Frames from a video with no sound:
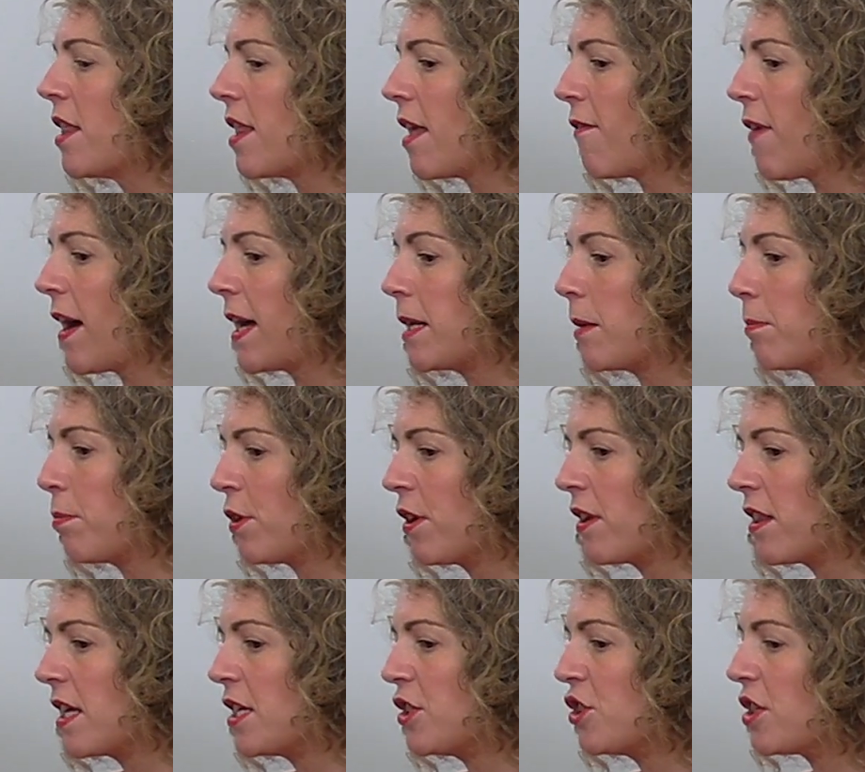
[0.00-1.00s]
They've had a
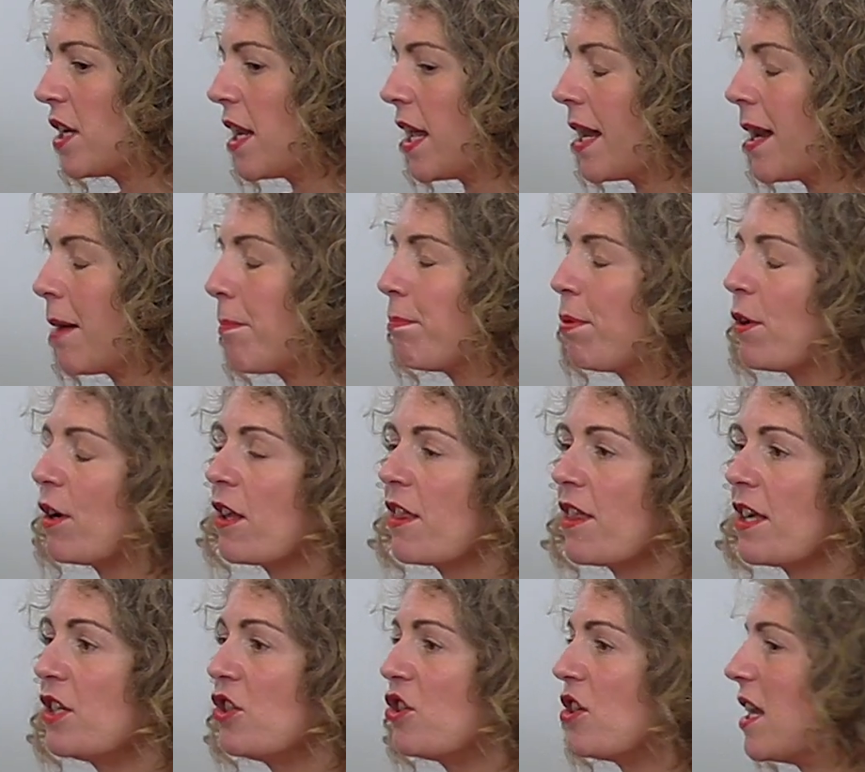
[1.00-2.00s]
birth injury, and a
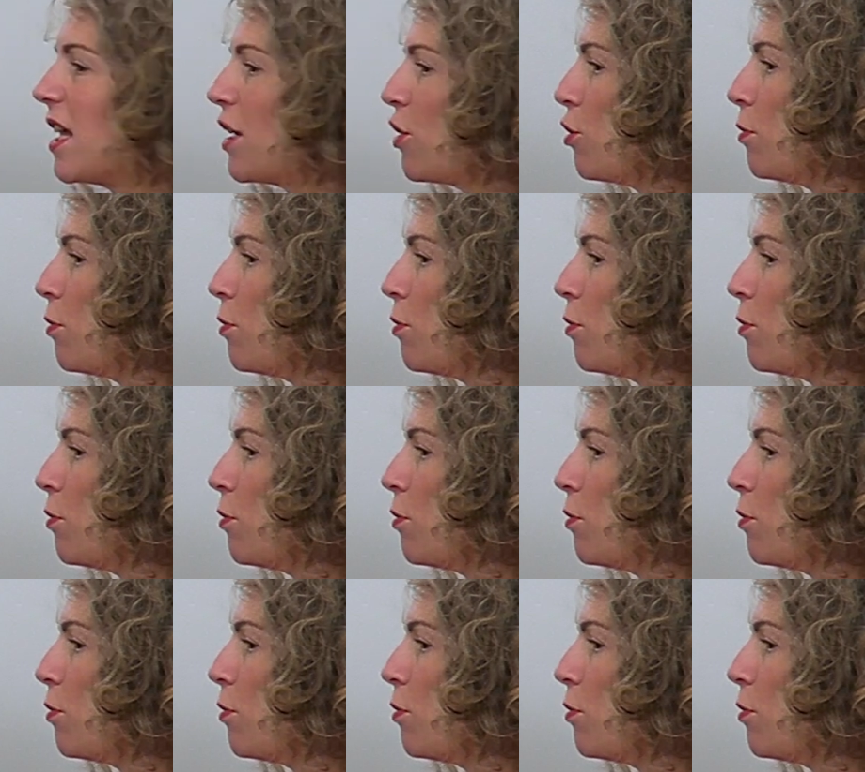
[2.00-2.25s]
birth injury